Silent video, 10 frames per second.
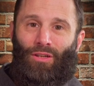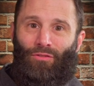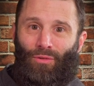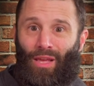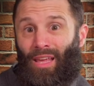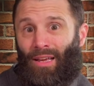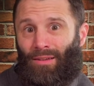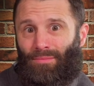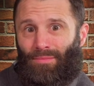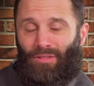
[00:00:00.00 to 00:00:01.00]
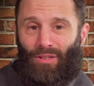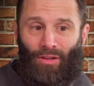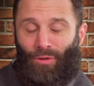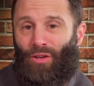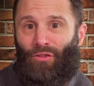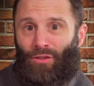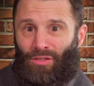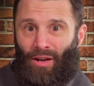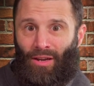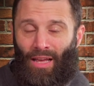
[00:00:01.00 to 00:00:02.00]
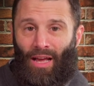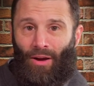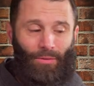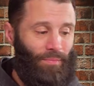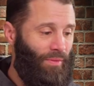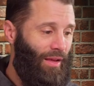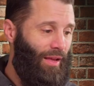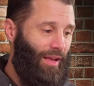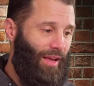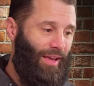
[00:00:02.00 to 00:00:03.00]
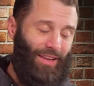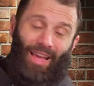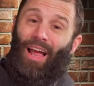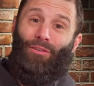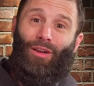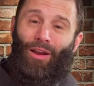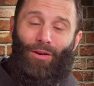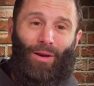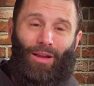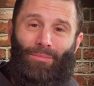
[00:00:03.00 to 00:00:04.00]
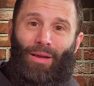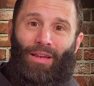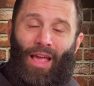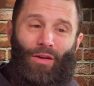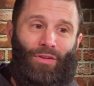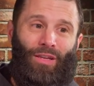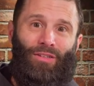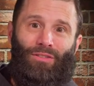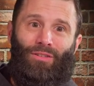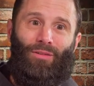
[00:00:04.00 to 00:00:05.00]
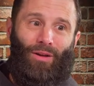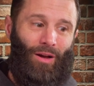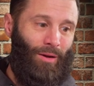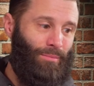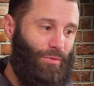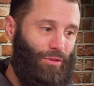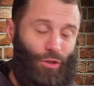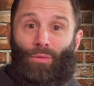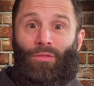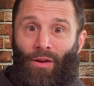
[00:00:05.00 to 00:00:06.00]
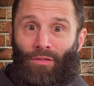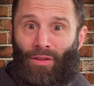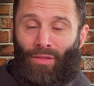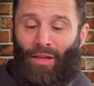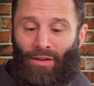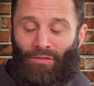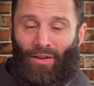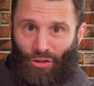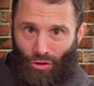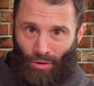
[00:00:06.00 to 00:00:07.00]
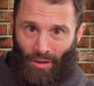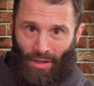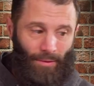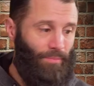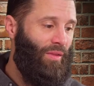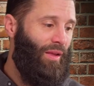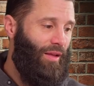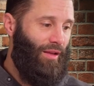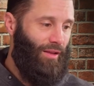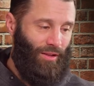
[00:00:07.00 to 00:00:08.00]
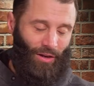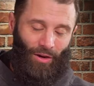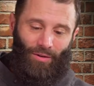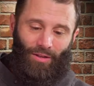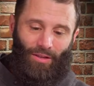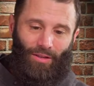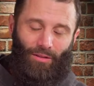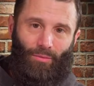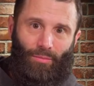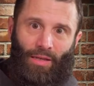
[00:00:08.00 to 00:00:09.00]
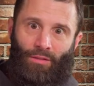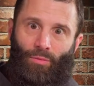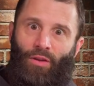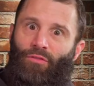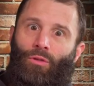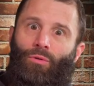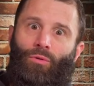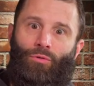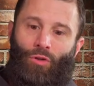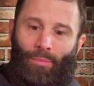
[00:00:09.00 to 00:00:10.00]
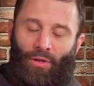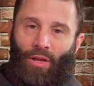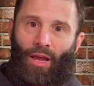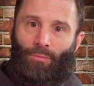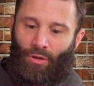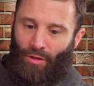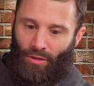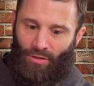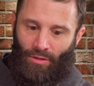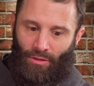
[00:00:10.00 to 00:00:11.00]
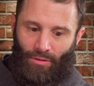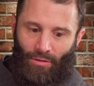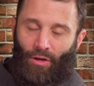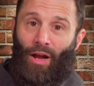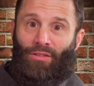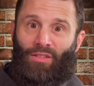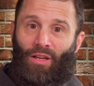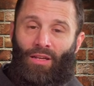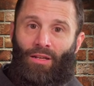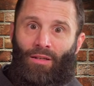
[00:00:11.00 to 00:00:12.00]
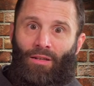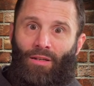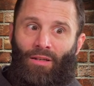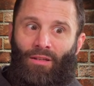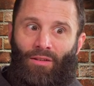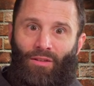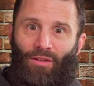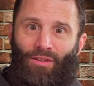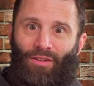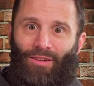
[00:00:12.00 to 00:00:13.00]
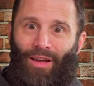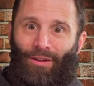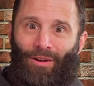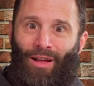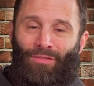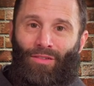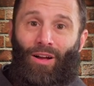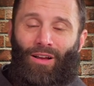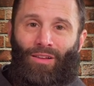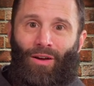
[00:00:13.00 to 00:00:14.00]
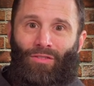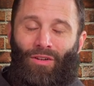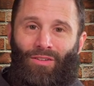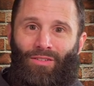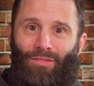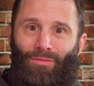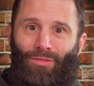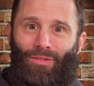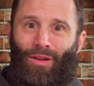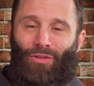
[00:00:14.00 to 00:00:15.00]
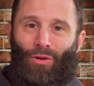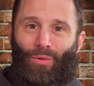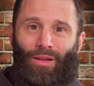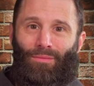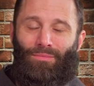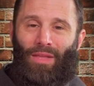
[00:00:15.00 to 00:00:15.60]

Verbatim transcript: if you can to, when you're first starting out. And again, I, re I recommend having um, two of everything eventually, you know, because what if you drop your camera and all of a sudden you're on site and now you're out of luck. You have to, you have to quit.